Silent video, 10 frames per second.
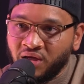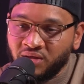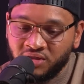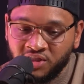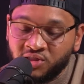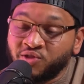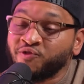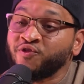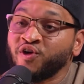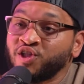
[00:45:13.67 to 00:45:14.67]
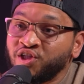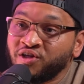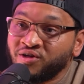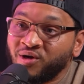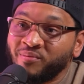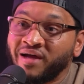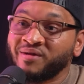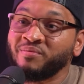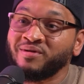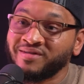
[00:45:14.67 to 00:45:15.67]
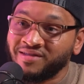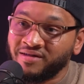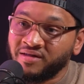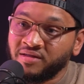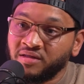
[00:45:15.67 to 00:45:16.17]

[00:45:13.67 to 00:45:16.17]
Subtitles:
This is the first year I'm out in the military.